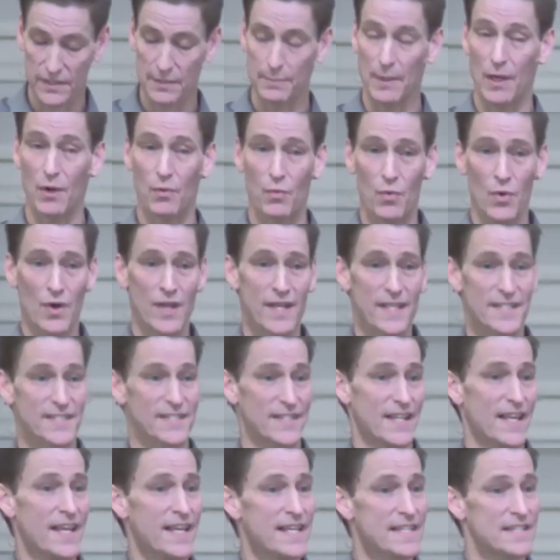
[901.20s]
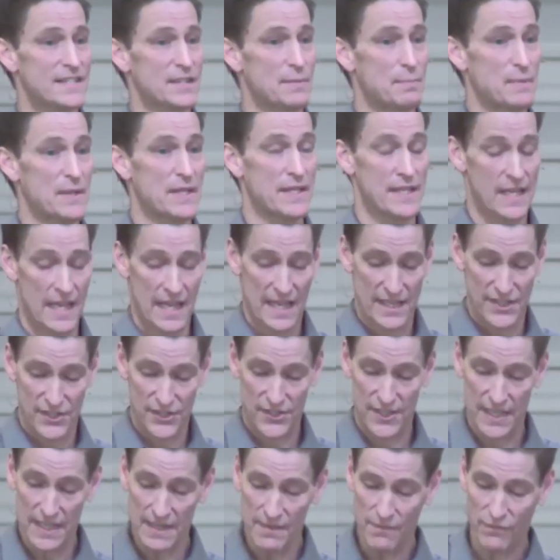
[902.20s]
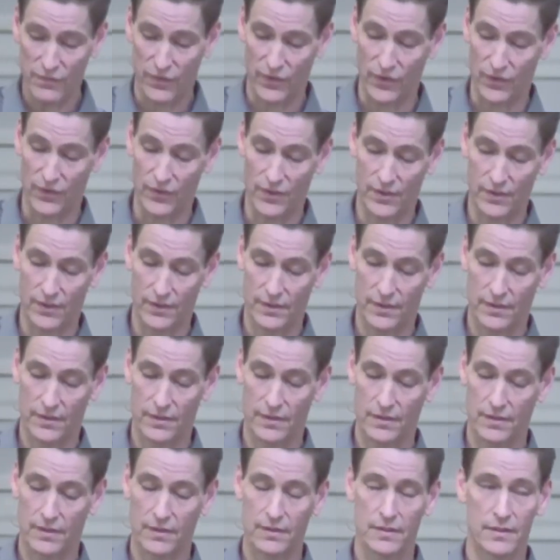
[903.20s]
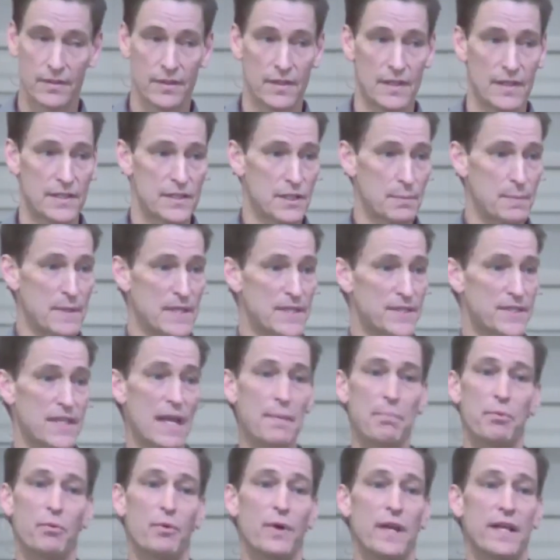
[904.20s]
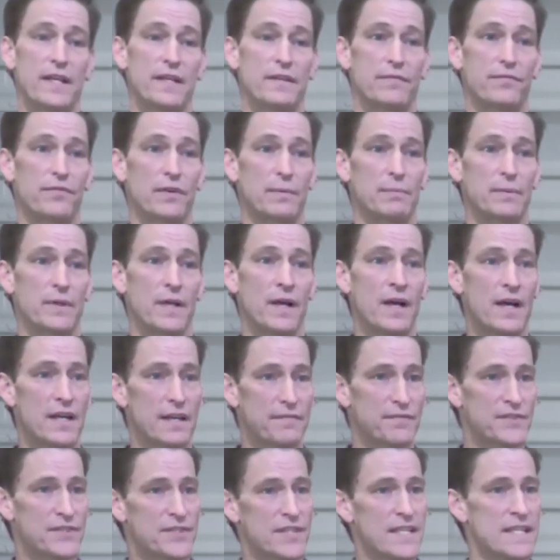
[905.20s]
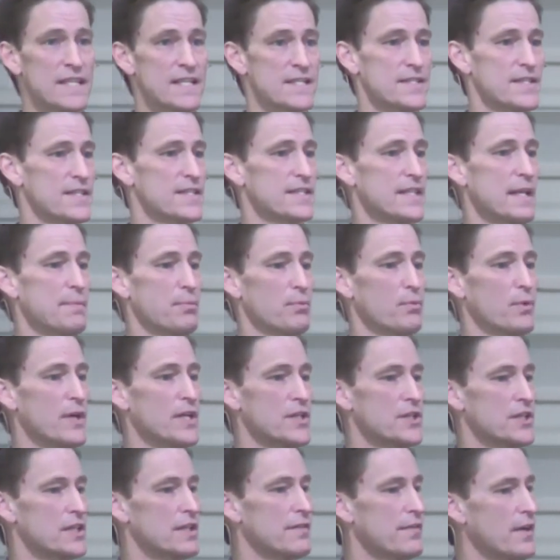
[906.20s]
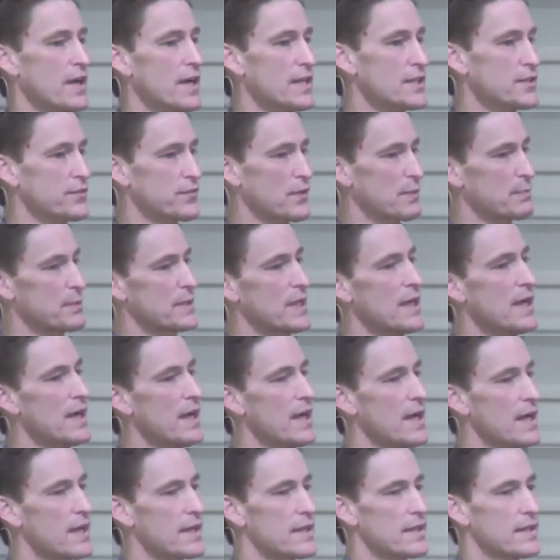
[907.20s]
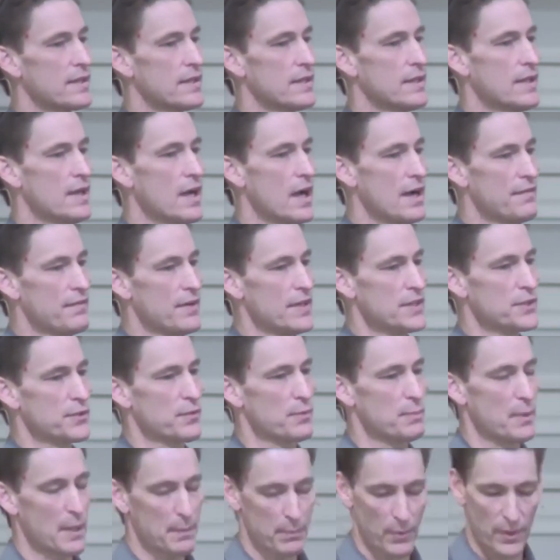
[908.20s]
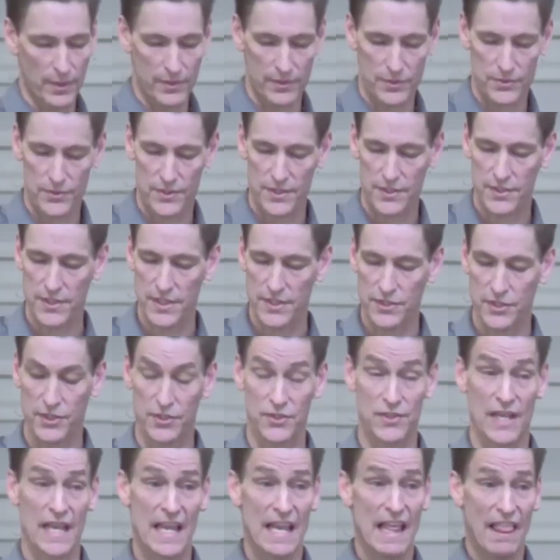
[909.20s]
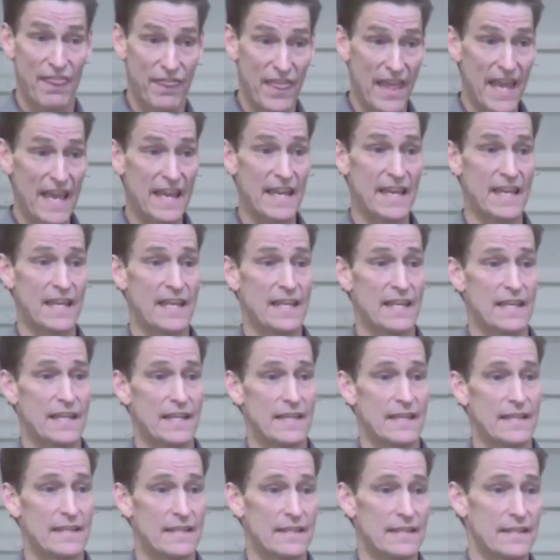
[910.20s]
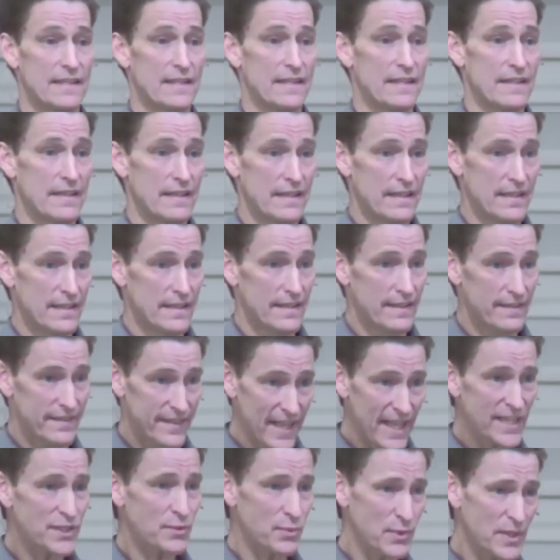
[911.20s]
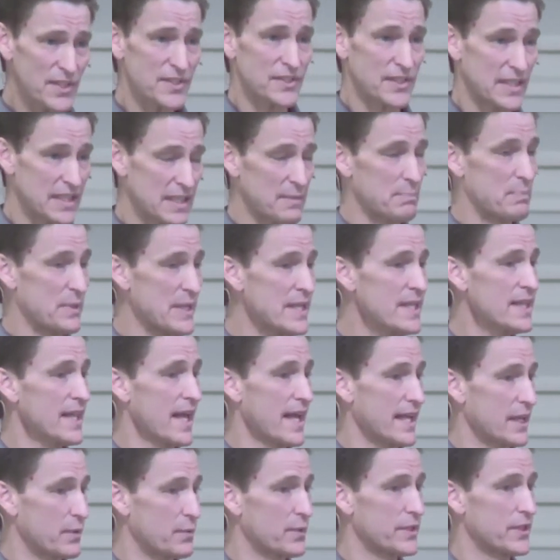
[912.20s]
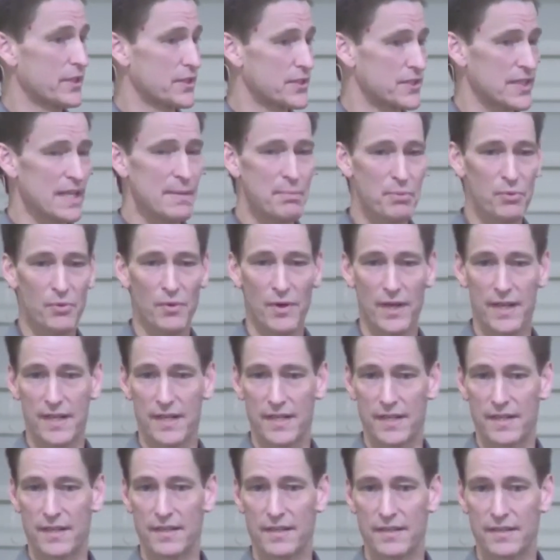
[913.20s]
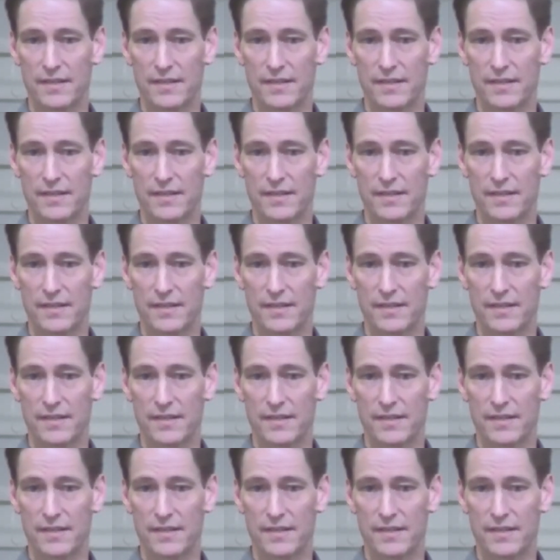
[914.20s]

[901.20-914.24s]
about what it's like to be sinful, to be separated from God. If sin is a separation of us from God, of us from our brothers and sisters, then that's what it's going to be like when you're separated.